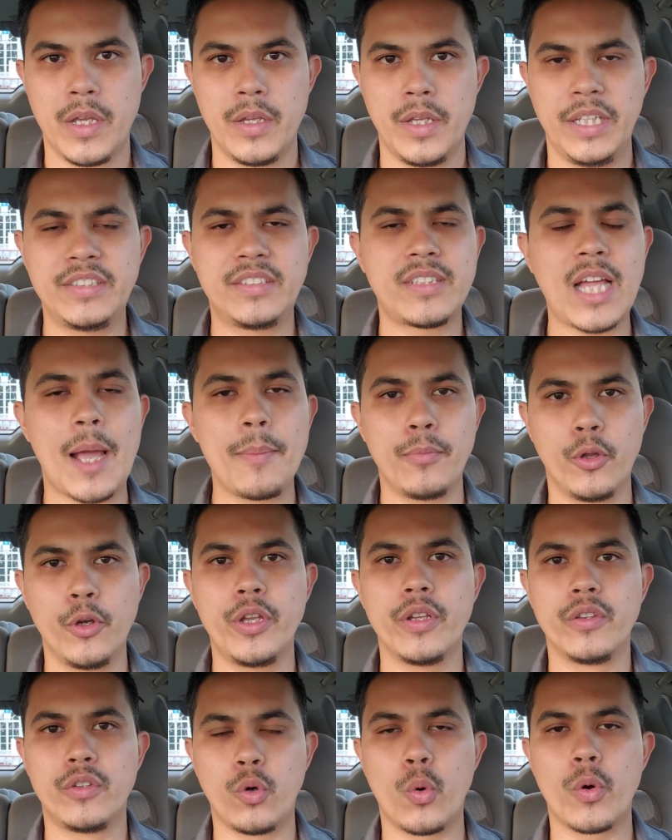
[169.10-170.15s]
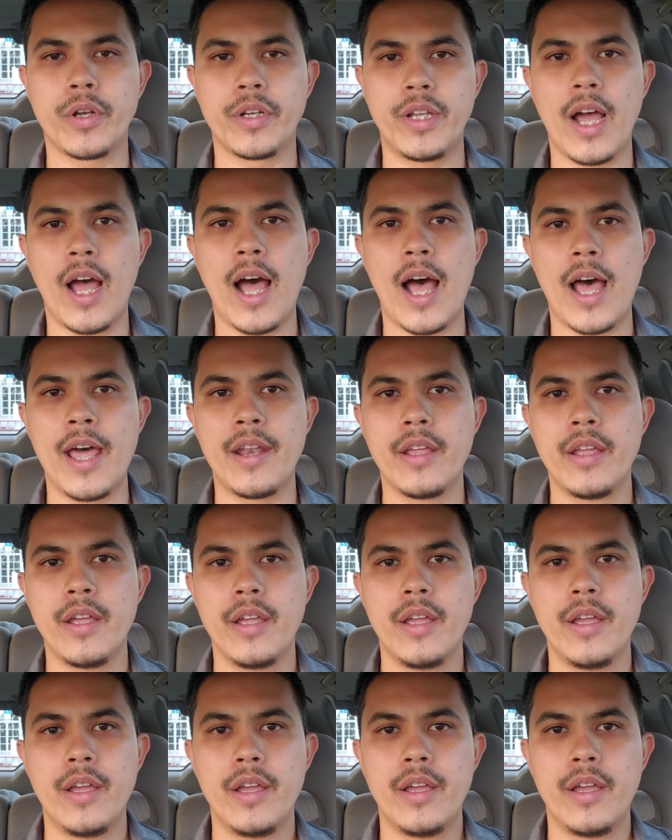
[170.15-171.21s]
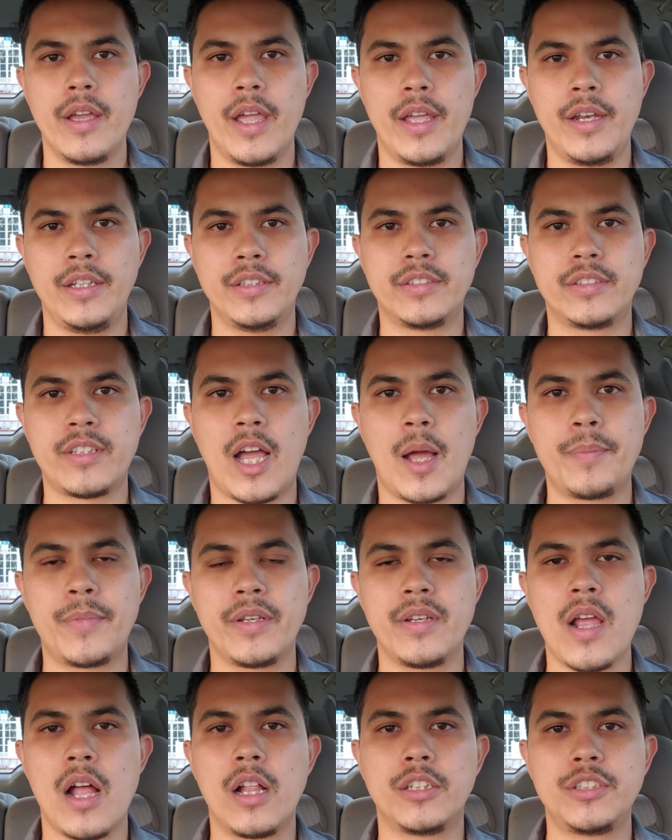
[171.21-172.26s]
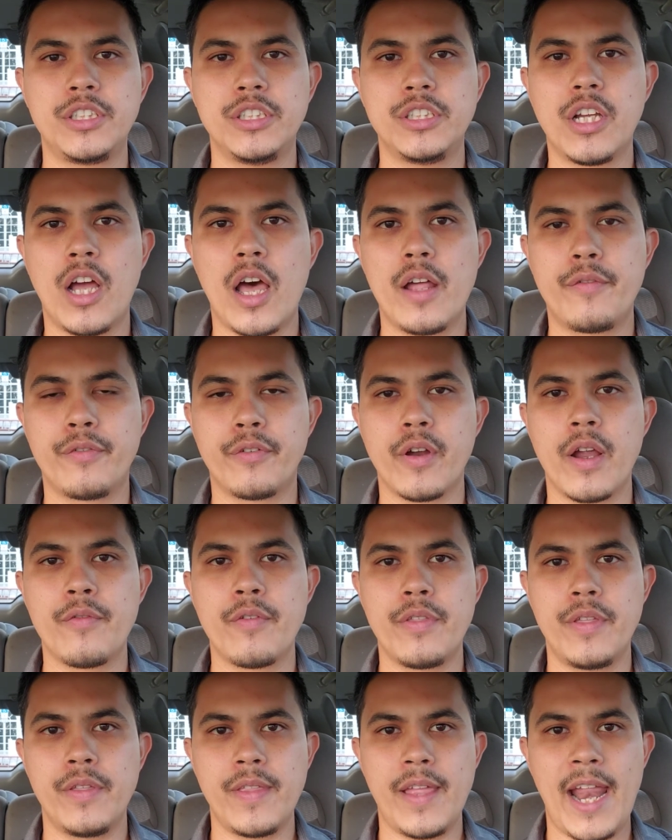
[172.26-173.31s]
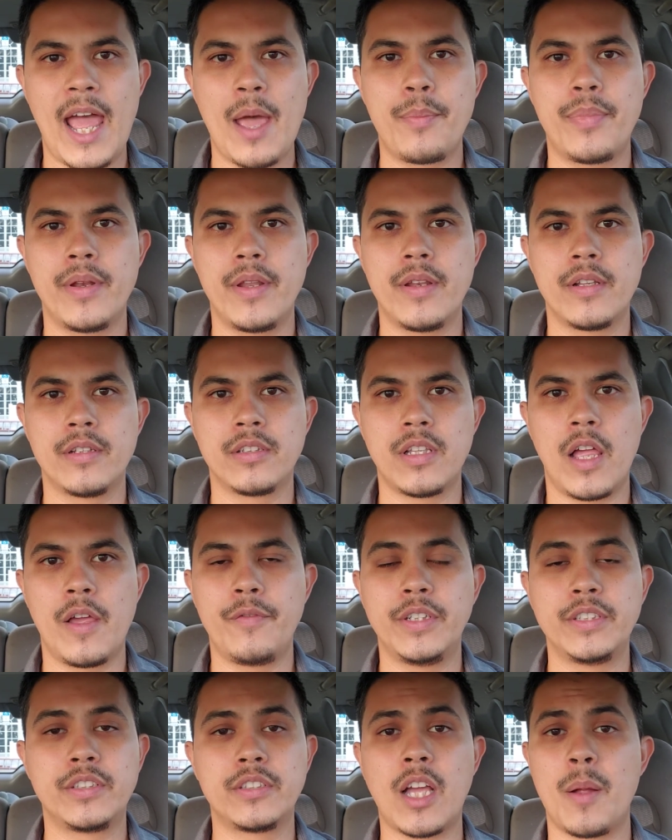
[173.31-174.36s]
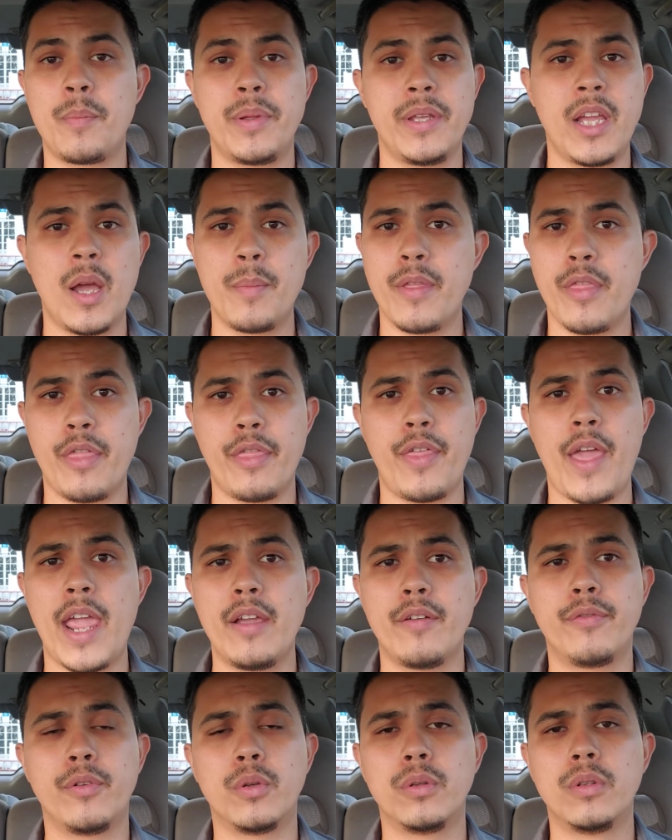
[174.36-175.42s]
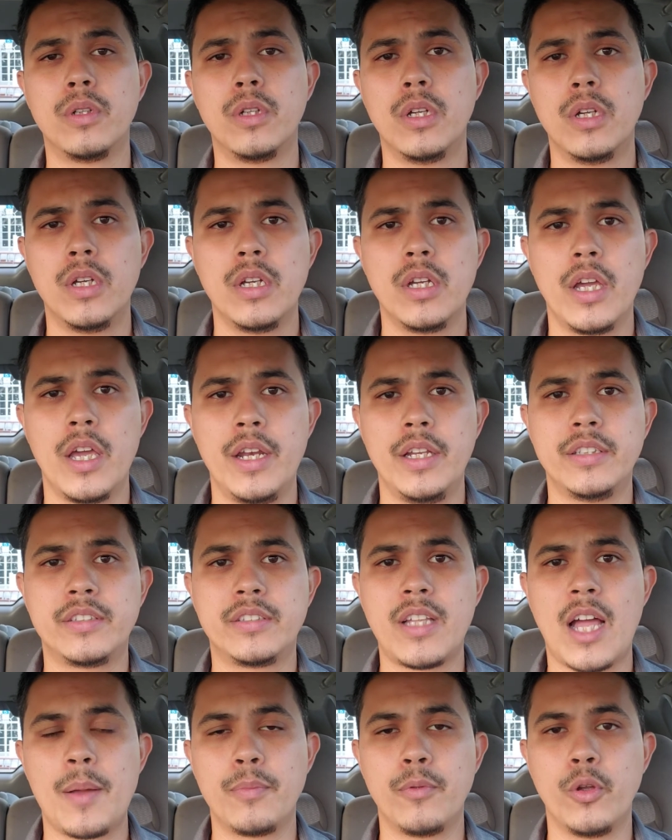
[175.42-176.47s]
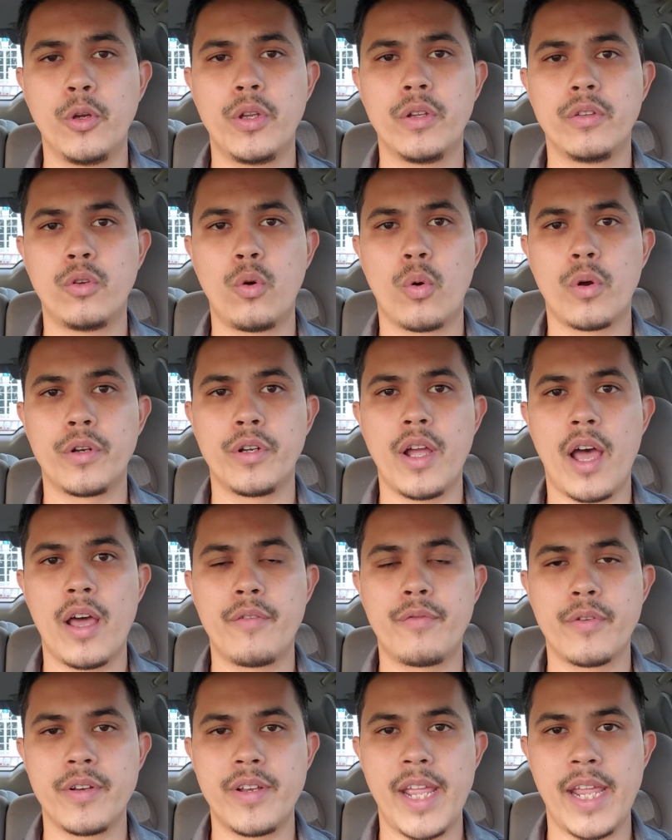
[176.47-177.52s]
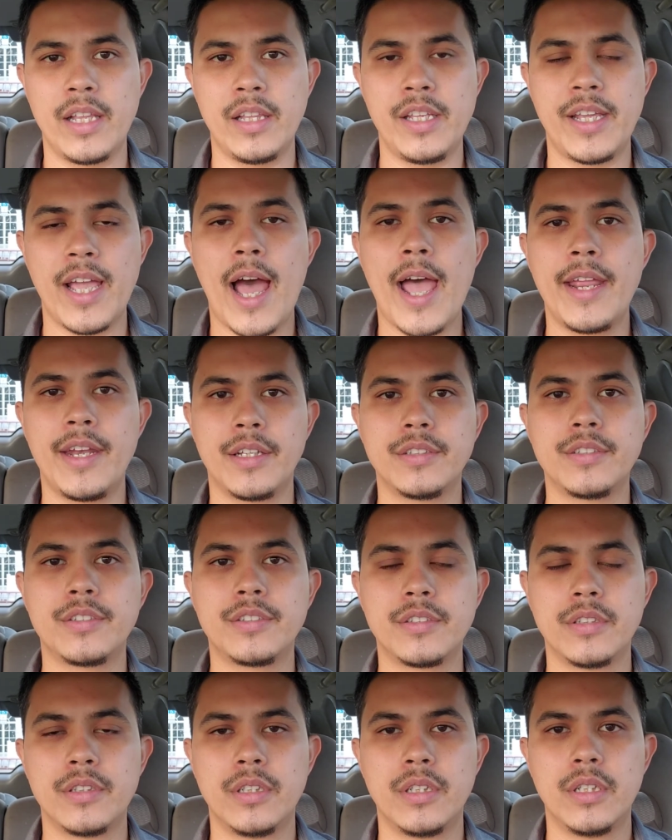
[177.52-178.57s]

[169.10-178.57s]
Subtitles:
He stopped looking toward God, and he stopped acknowledging God for everything that happened in his life. He stopped becoming thankful, and he stopped looking toward God for daily guidance.